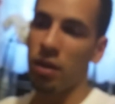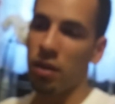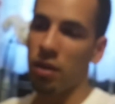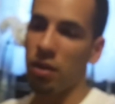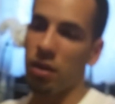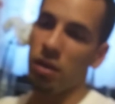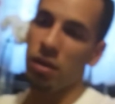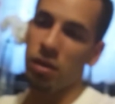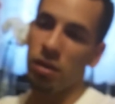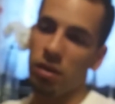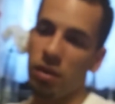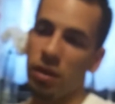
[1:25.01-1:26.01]

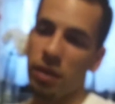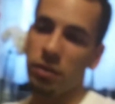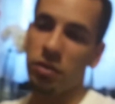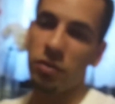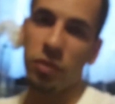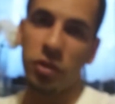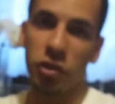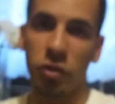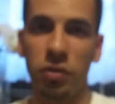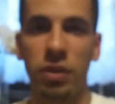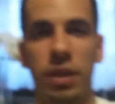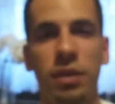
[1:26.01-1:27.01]
Uh, I just want to show you
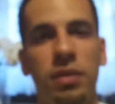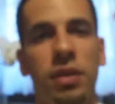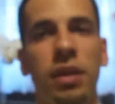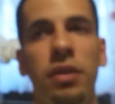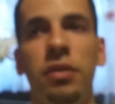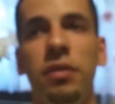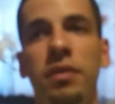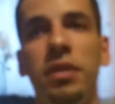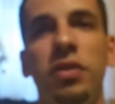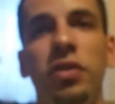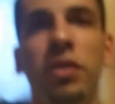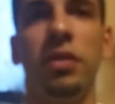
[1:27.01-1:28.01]
guys. I don't know if this
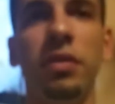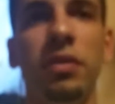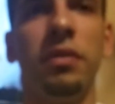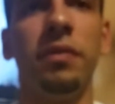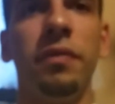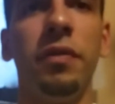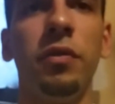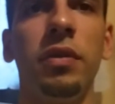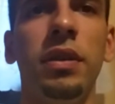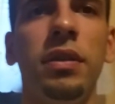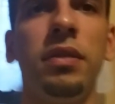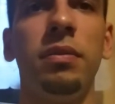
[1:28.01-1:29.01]
shit is in
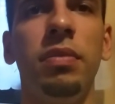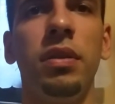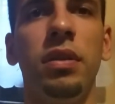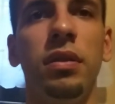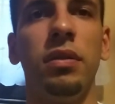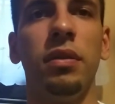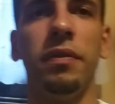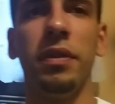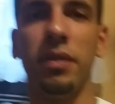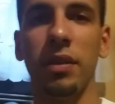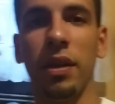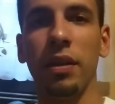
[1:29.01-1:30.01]
focus, but if it's
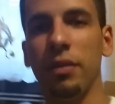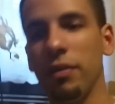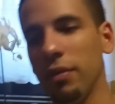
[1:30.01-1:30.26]
not,